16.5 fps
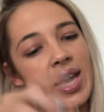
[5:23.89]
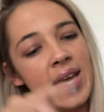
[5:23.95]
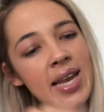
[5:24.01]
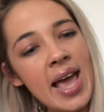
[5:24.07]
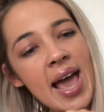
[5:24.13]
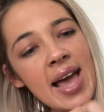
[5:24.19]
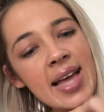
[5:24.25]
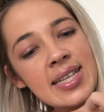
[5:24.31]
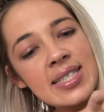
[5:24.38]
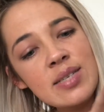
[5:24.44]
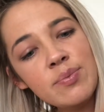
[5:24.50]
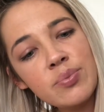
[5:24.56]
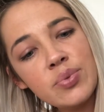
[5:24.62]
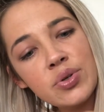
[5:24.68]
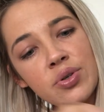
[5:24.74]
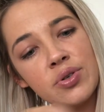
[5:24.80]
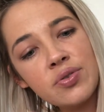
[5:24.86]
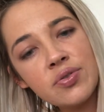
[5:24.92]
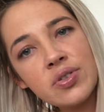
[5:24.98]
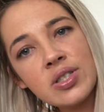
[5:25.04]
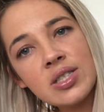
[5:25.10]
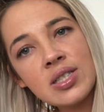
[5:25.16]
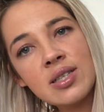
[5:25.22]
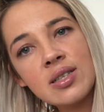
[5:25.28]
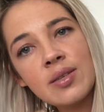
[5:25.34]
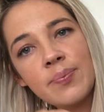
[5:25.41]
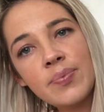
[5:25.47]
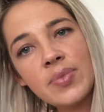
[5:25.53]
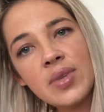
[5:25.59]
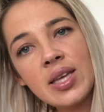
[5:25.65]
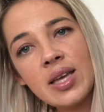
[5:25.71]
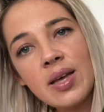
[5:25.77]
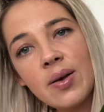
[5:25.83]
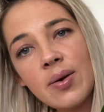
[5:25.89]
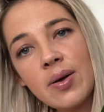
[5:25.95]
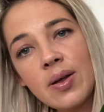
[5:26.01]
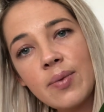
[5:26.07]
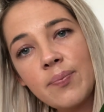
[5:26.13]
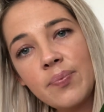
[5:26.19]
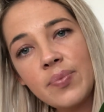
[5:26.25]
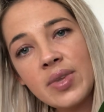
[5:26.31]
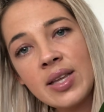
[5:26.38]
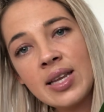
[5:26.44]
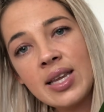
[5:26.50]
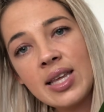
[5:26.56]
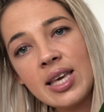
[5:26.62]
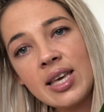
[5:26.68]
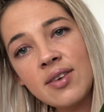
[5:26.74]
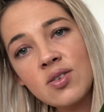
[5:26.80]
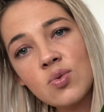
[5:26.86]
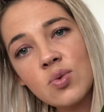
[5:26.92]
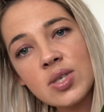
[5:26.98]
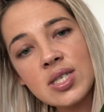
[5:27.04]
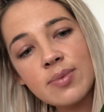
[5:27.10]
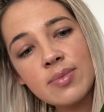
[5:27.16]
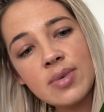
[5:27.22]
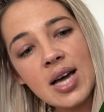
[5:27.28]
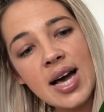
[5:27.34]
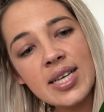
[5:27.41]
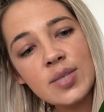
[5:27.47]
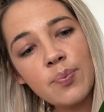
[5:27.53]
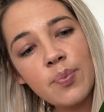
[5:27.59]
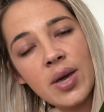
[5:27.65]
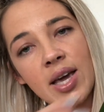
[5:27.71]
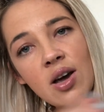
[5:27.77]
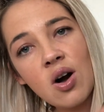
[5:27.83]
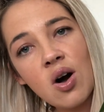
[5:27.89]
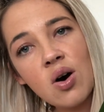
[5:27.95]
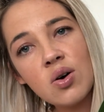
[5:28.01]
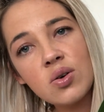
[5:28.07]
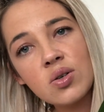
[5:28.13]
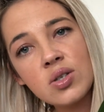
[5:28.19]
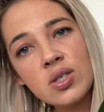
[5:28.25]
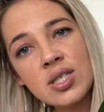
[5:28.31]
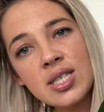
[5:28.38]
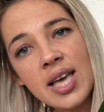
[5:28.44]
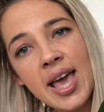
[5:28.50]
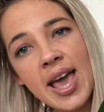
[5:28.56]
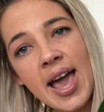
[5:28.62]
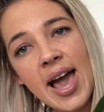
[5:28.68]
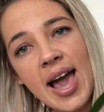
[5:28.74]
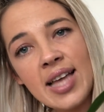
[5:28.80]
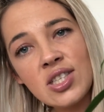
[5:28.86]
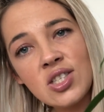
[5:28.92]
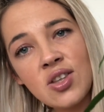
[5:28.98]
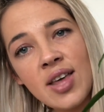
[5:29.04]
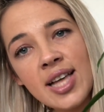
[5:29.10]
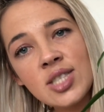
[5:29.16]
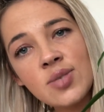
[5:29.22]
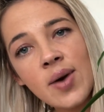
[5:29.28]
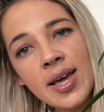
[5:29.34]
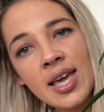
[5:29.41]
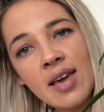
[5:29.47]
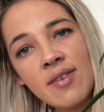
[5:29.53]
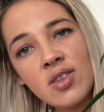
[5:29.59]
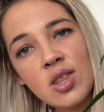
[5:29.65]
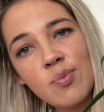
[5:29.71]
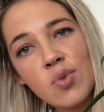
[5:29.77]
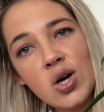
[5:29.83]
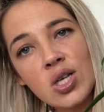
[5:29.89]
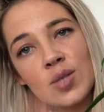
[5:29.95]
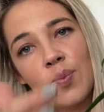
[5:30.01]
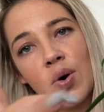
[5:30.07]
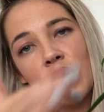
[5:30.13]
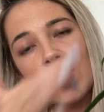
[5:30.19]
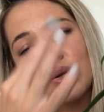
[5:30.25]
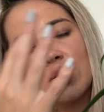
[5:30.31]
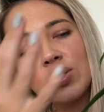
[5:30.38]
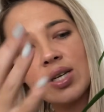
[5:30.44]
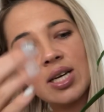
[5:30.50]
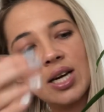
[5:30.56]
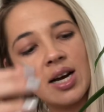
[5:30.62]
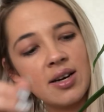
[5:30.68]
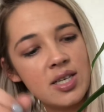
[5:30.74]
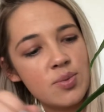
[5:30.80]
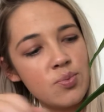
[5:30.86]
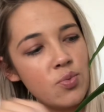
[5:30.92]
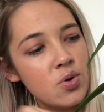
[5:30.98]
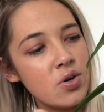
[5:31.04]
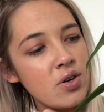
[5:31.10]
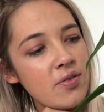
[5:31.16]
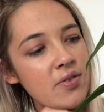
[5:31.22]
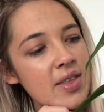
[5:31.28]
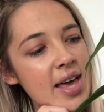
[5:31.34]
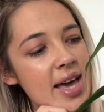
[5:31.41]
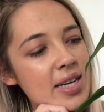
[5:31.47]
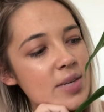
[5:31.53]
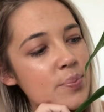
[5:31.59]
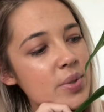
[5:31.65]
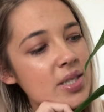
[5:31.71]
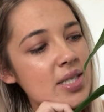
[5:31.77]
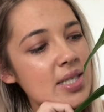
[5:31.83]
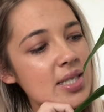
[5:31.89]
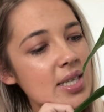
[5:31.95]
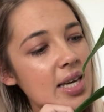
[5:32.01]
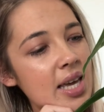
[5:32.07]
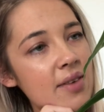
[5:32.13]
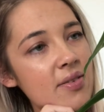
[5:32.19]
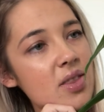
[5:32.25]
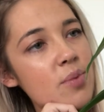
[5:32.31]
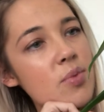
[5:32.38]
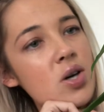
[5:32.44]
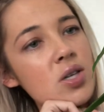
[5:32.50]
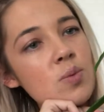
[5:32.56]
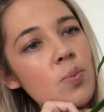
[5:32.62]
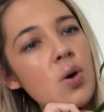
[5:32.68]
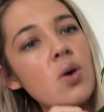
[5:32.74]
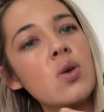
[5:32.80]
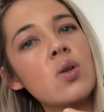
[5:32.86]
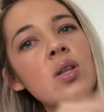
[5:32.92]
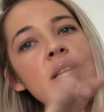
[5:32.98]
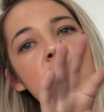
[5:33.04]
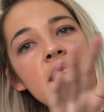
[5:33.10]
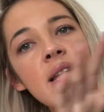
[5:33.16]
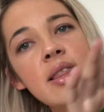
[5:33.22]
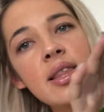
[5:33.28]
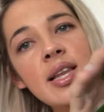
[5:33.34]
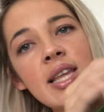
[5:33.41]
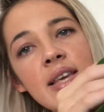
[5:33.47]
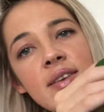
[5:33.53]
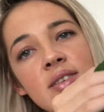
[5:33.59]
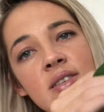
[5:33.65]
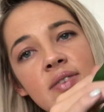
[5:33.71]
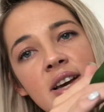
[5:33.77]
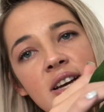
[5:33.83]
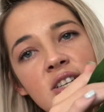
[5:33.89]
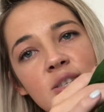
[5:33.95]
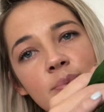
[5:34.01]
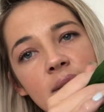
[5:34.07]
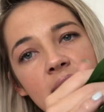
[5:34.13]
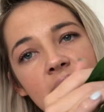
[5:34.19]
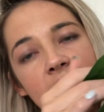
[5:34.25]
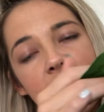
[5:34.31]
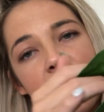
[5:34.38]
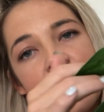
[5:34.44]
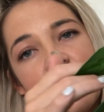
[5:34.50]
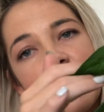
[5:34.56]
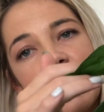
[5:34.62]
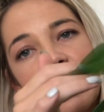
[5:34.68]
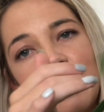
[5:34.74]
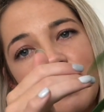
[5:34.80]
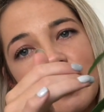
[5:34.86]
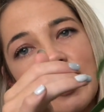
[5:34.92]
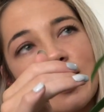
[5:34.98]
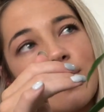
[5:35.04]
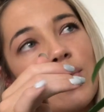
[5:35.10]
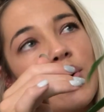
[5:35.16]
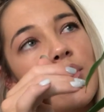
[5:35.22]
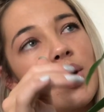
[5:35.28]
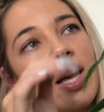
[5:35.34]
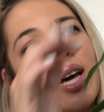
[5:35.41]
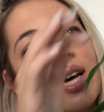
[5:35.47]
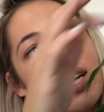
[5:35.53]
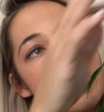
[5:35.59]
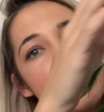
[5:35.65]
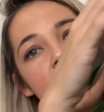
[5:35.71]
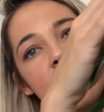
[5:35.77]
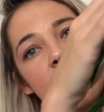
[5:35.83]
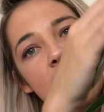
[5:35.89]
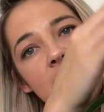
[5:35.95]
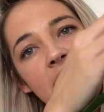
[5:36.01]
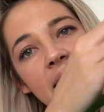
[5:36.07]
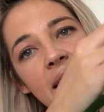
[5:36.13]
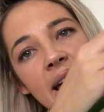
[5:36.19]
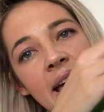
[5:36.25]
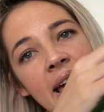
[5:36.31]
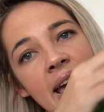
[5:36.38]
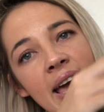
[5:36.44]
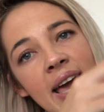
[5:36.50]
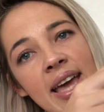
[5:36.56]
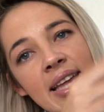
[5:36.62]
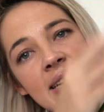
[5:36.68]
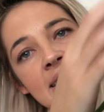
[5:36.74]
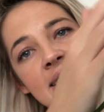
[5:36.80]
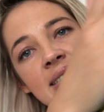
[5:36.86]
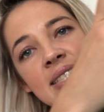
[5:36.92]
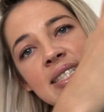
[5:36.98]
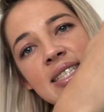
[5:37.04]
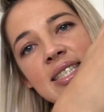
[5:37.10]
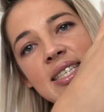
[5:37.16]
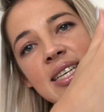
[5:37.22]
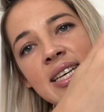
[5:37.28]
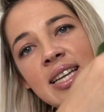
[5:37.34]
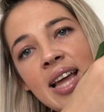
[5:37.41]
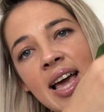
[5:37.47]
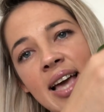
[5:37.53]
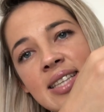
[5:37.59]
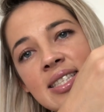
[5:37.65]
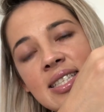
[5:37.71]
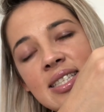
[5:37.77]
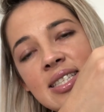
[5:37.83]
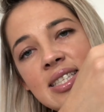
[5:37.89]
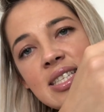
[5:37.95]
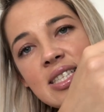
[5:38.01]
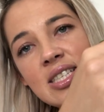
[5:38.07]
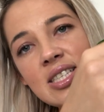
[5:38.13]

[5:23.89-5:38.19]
It had some beautiful leaves with some nice big holes, and so that's why I gave it the moss pole to encourage more of that. But since I gave it the moss pole, the leaves have actually been getting a little bit smaller, and it hasn't